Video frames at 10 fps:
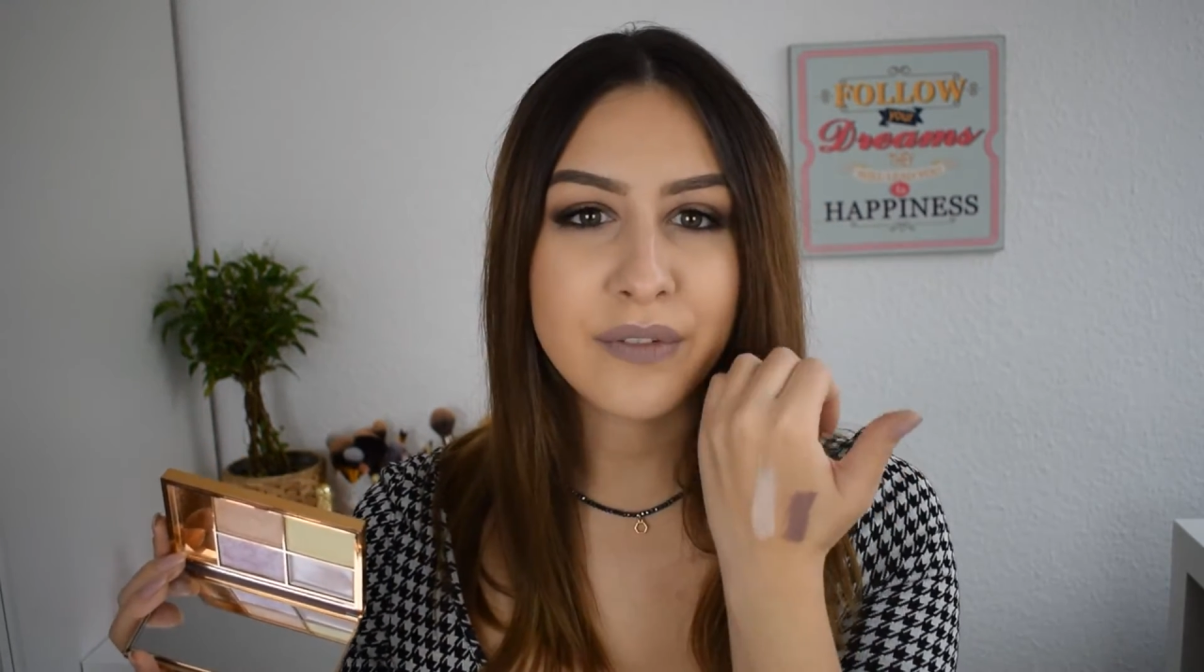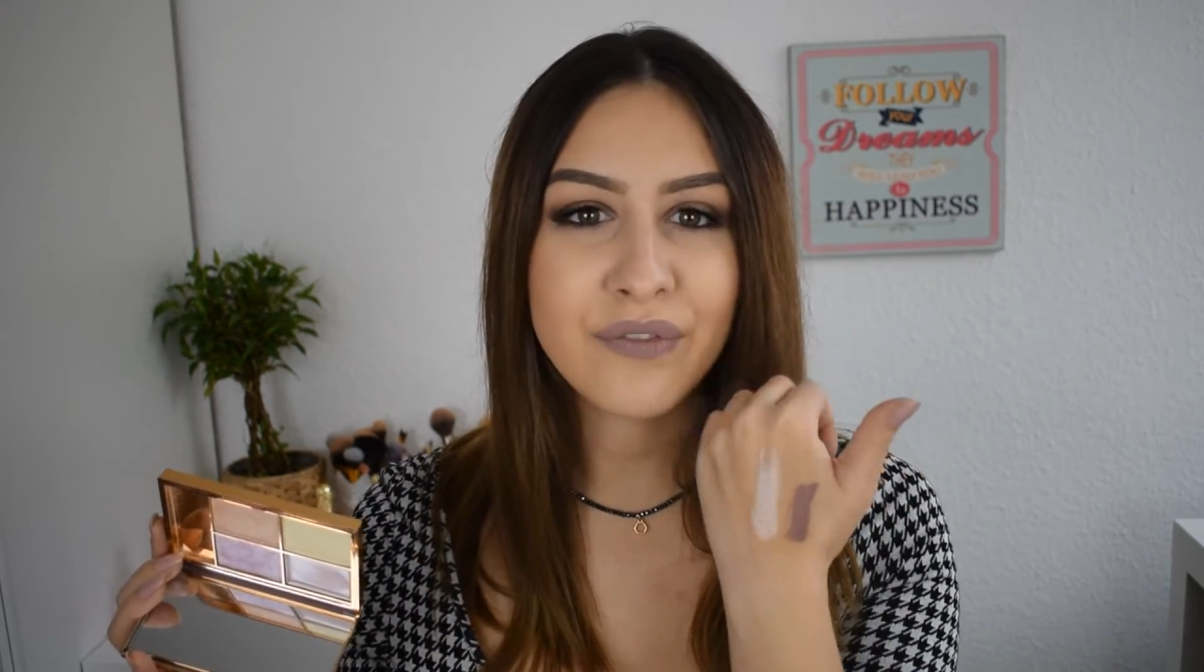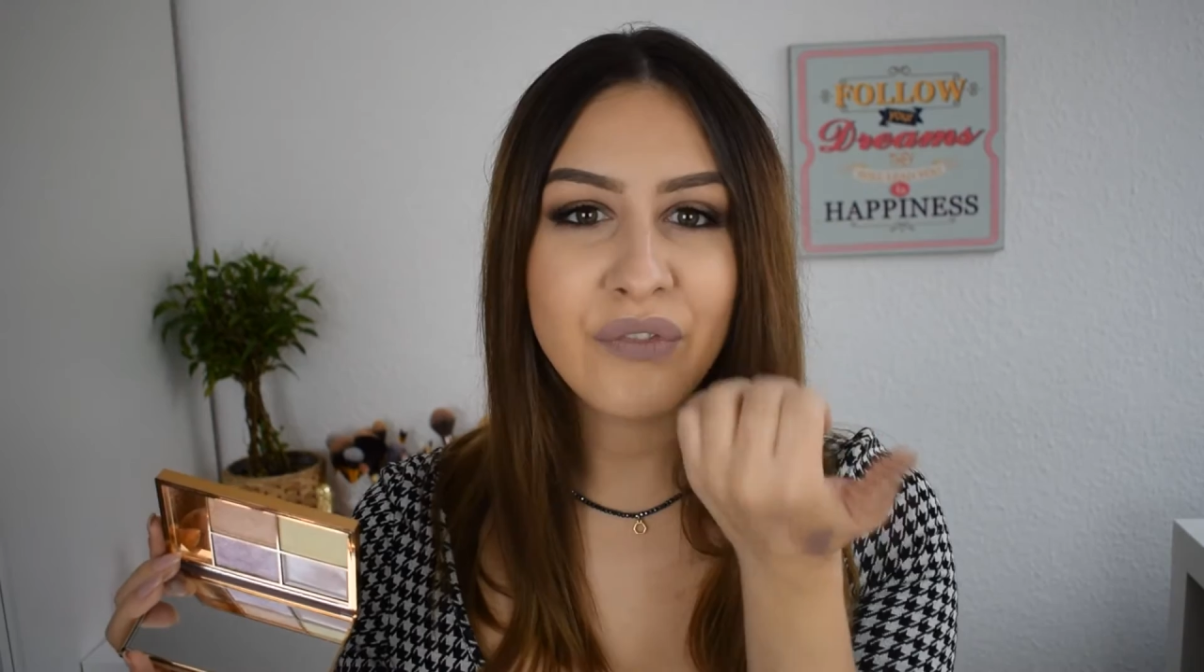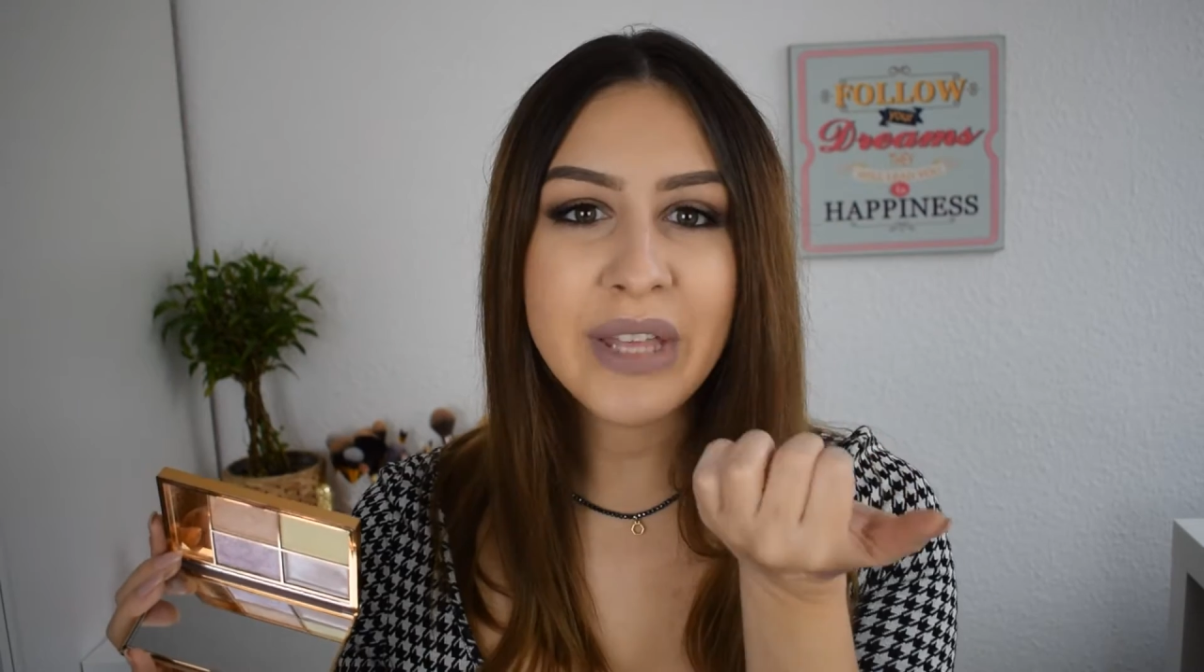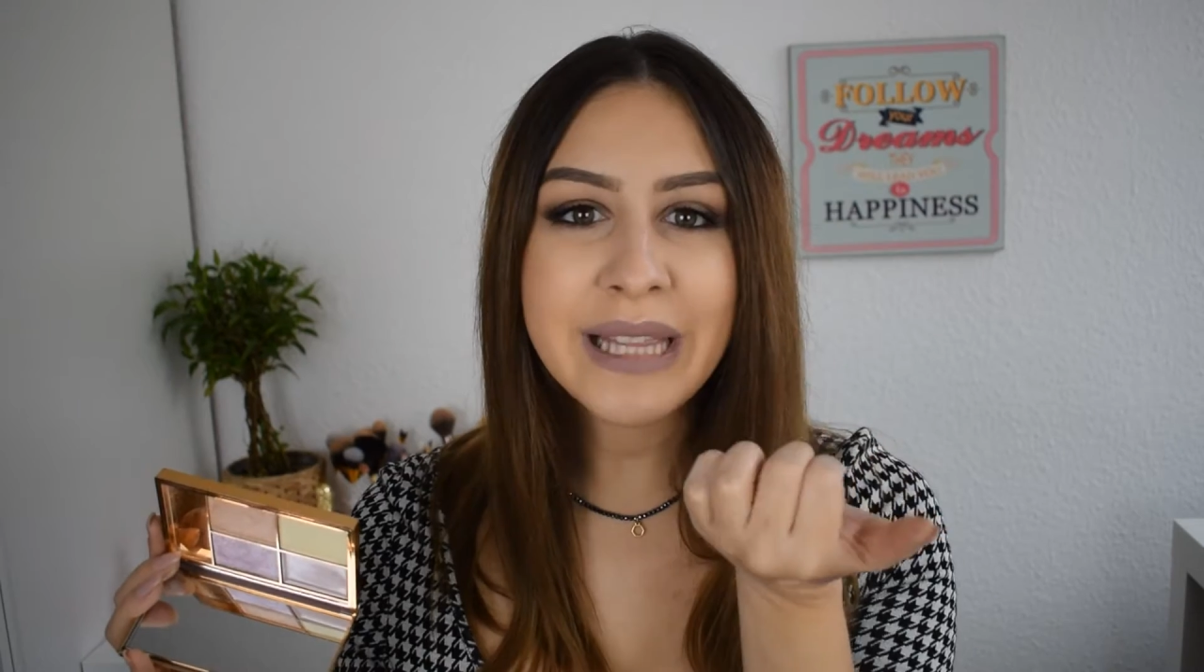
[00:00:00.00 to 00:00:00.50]

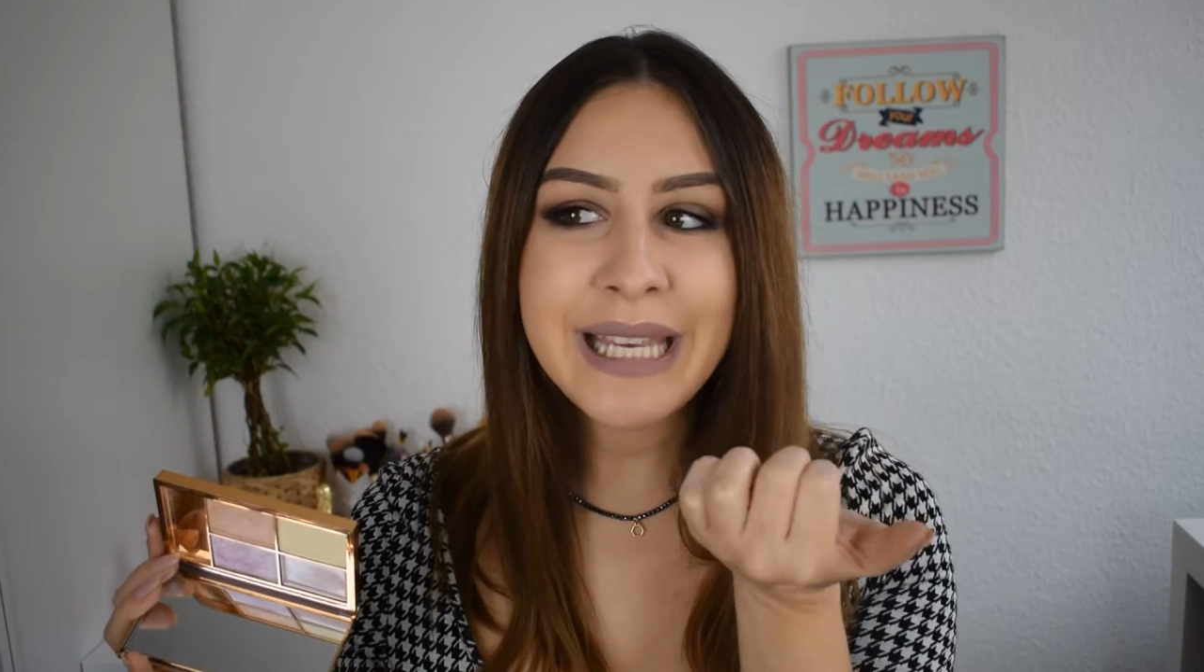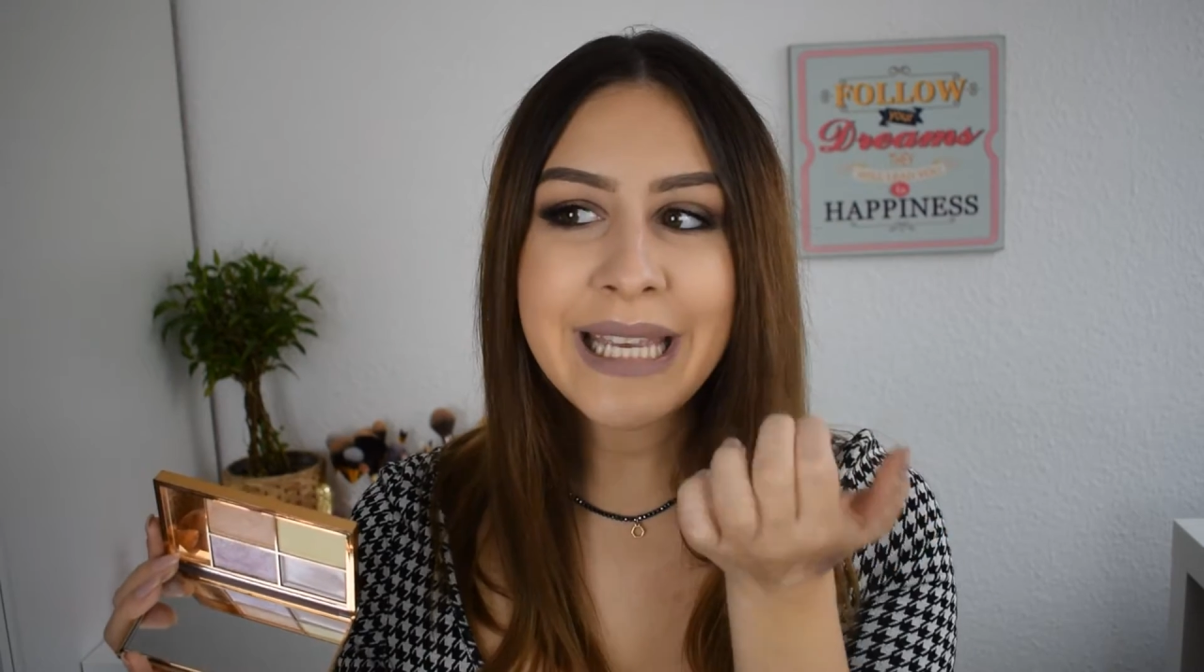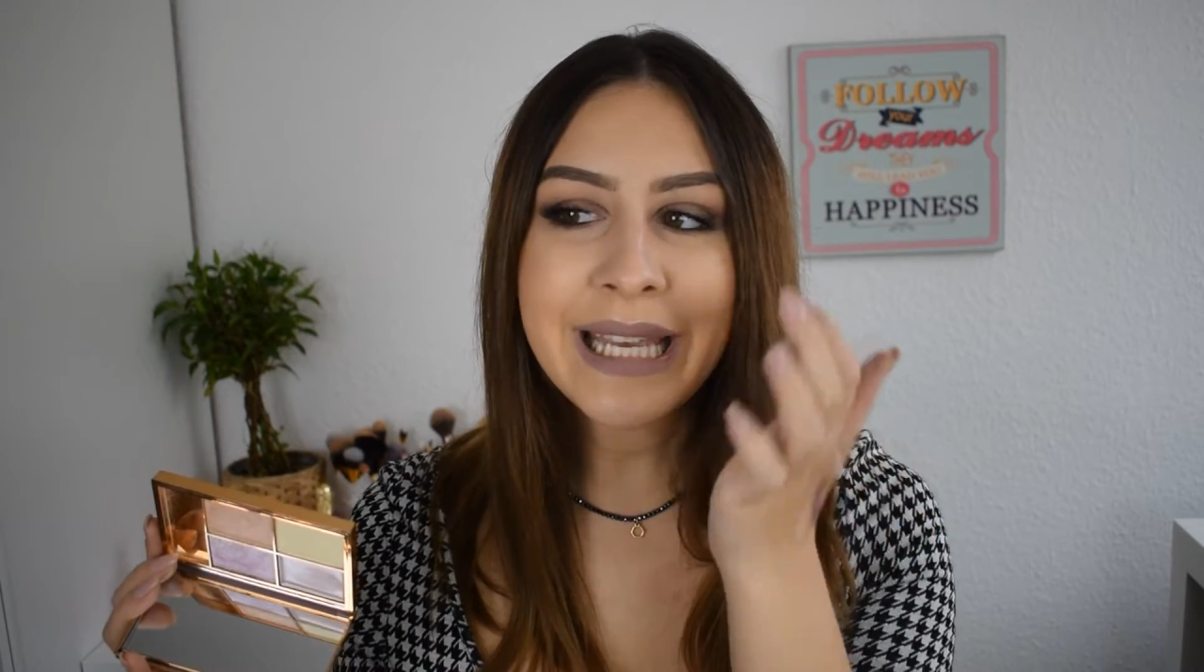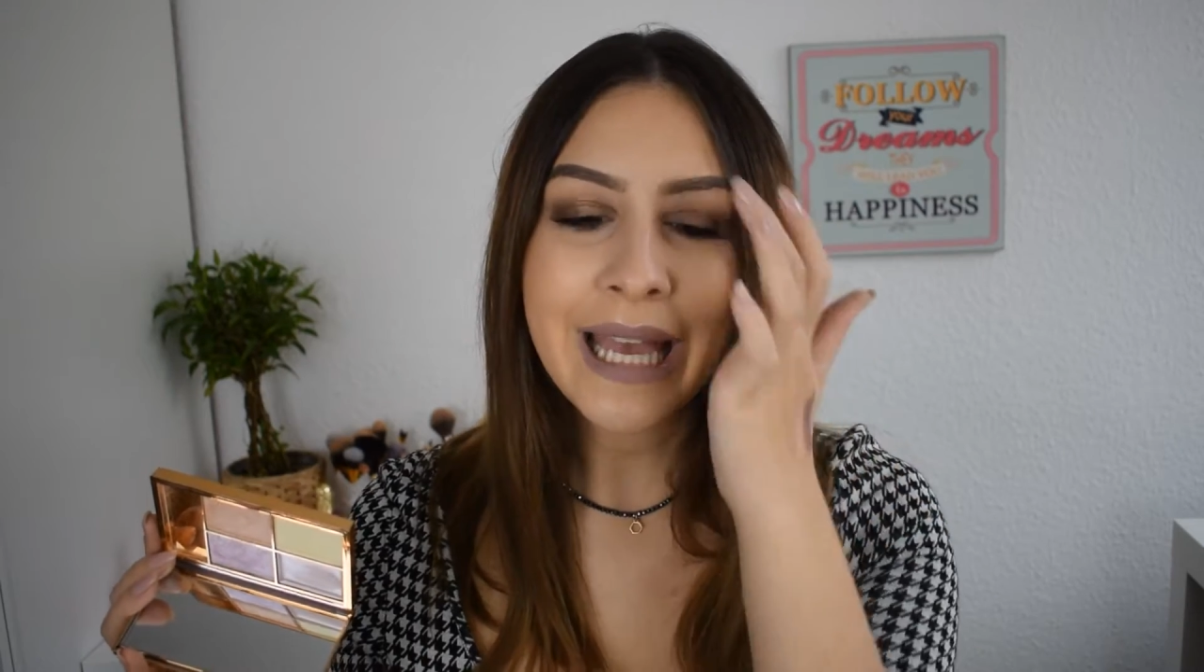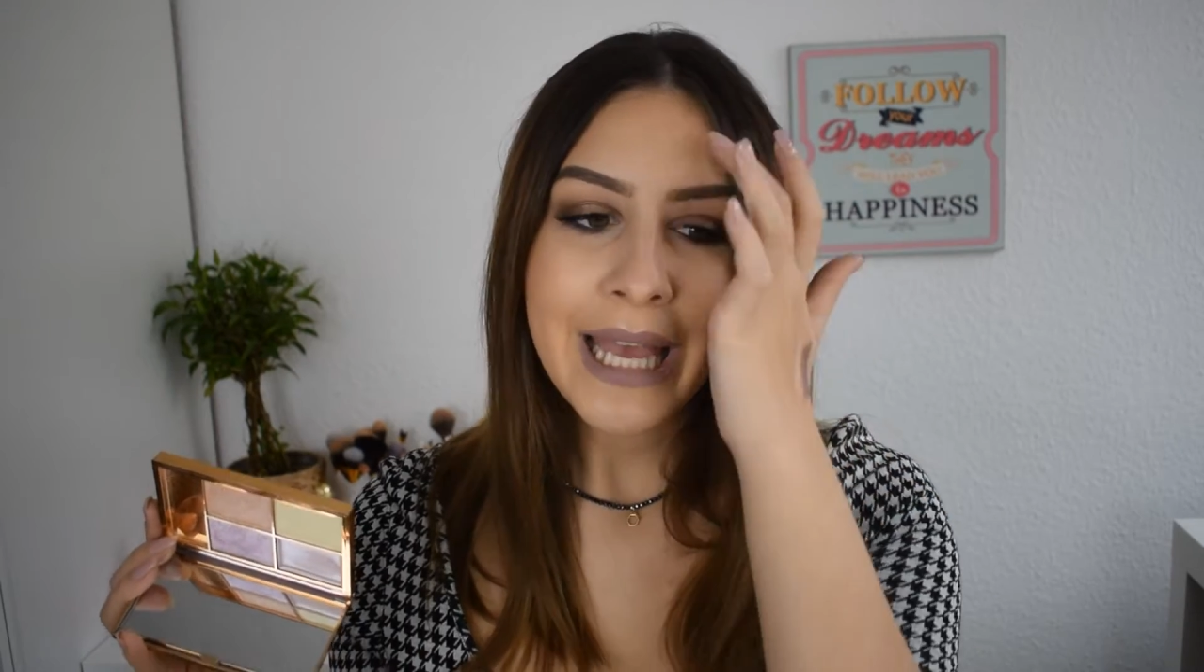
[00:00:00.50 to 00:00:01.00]

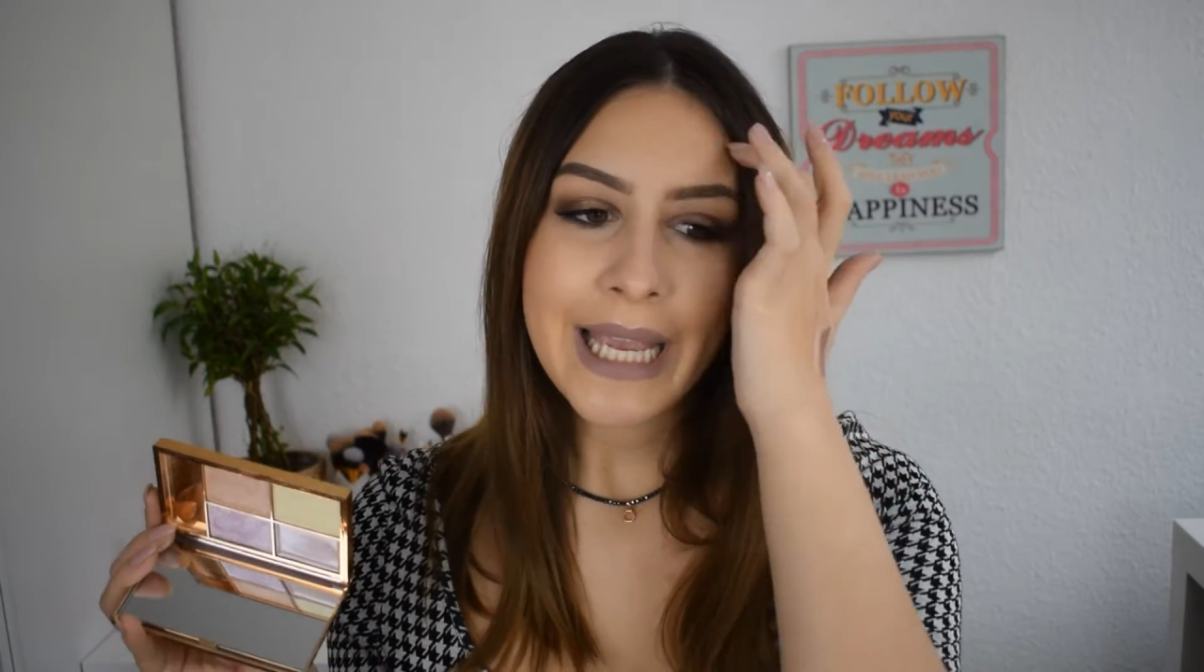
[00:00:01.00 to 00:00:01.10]
feeling,